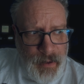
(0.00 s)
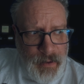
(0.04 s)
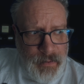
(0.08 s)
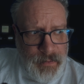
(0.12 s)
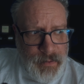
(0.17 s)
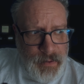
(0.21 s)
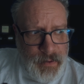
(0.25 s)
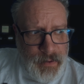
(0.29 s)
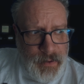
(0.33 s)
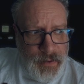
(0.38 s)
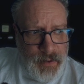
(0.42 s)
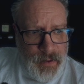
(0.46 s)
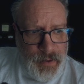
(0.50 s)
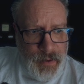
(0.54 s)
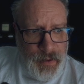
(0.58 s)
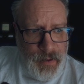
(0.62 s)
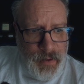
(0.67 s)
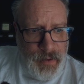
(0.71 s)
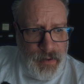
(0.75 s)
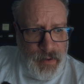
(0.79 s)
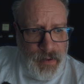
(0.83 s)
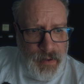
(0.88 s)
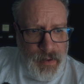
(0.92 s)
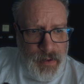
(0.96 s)
It was
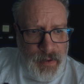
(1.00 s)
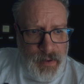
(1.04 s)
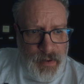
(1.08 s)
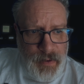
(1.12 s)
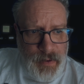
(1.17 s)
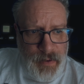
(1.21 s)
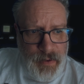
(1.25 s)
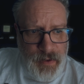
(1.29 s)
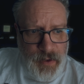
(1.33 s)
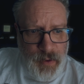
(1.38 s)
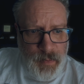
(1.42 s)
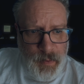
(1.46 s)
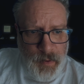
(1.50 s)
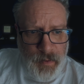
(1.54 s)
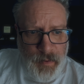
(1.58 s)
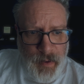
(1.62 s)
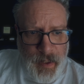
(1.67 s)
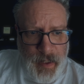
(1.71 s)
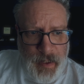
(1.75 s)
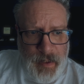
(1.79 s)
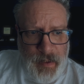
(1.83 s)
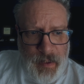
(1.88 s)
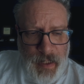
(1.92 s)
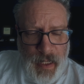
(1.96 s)
super
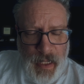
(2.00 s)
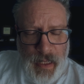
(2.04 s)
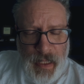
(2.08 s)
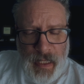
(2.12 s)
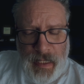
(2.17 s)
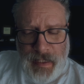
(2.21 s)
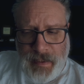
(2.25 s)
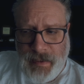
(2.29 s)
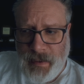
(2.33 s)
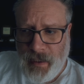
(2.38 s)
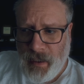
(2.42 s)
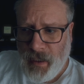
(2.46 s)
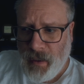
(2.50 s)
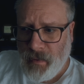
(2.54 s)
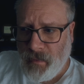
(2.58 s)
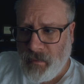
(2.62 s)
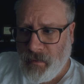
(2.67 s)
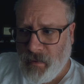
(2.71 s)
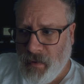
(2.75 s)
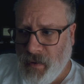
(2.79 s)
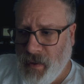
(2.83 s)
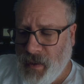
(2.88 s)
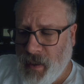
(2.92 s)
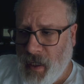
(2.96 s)
great. Not a lot of time
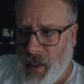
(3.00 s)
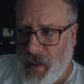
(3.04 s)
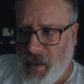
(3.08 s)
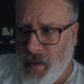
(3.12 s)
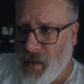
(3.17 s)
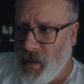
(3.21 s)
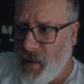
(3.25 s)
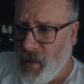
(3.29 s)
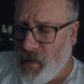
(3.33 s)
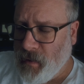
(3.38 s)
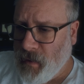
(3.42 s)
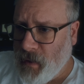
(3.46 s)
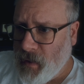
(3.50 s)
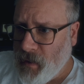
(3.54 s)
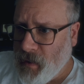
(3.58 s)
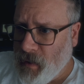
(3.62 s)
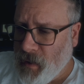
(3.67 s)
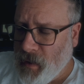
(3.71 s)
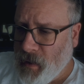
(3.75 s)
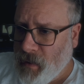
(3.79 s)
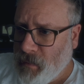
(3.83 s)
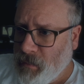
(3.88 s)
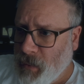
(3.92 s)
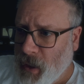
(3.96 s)
for sightseeing or
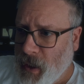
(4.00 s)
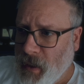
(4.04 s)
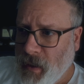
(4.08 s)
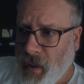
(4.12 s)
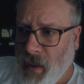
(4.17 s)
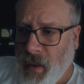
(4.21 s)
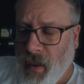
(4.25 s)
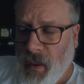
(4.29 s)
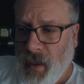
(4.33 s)
anything, but